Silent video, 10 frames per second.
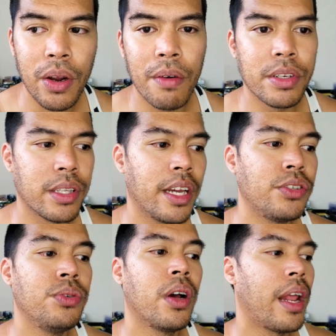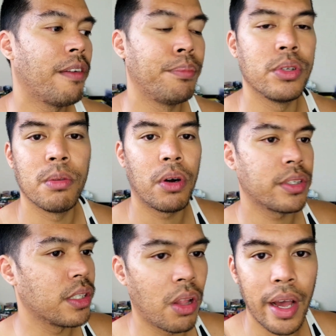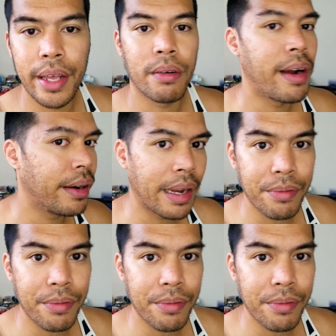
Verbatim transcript: Obviously, I do not have booster boxes lying around